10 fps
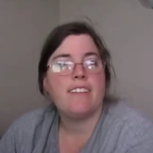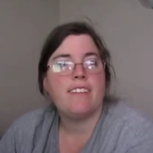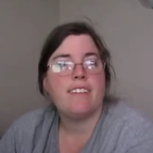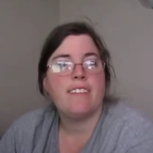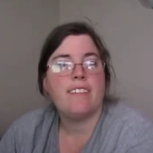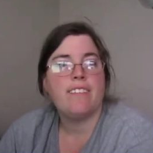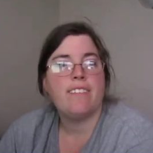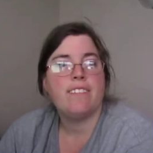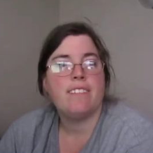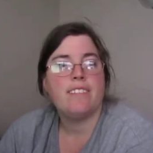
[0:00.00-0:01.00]

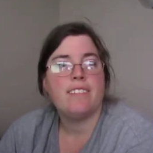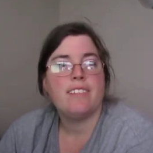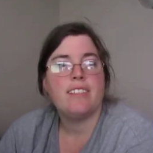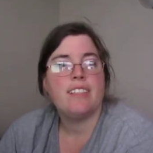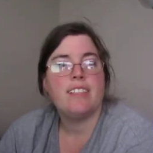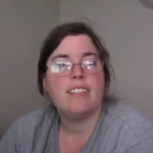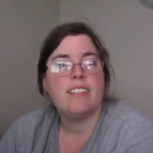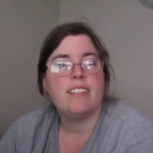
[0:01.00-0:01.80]
[no speech]